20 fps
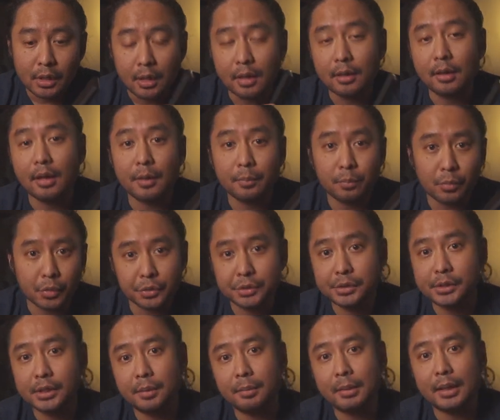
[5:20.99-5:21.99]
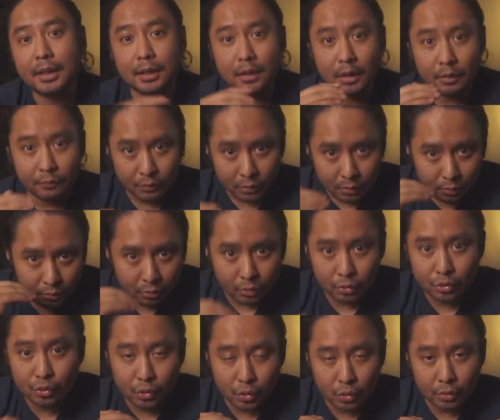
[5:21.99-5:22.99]
a lot more cinematic if you can
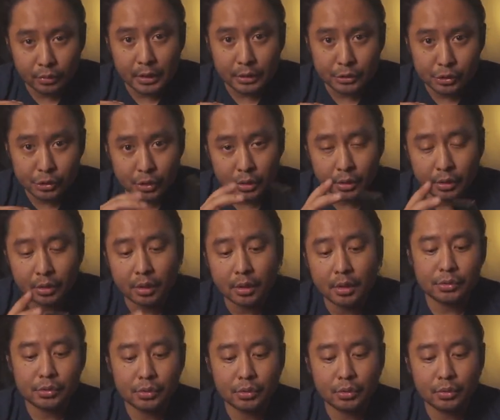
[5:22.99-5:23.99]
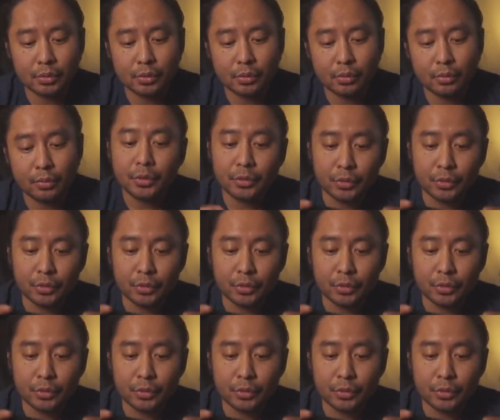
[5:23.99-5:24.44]
control that shutter to